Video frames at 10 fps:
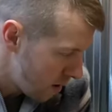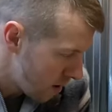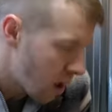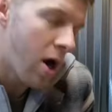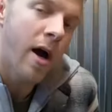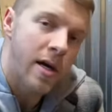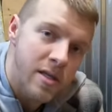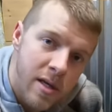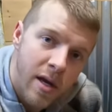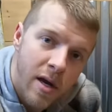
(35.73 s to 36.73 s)
the
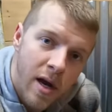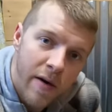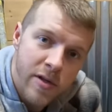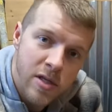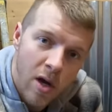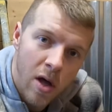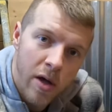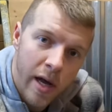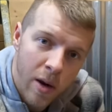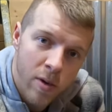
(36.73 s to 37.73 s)
cost of
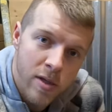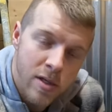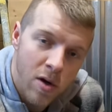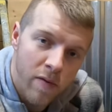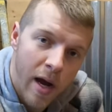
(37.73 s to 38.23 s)
installing a wood stove.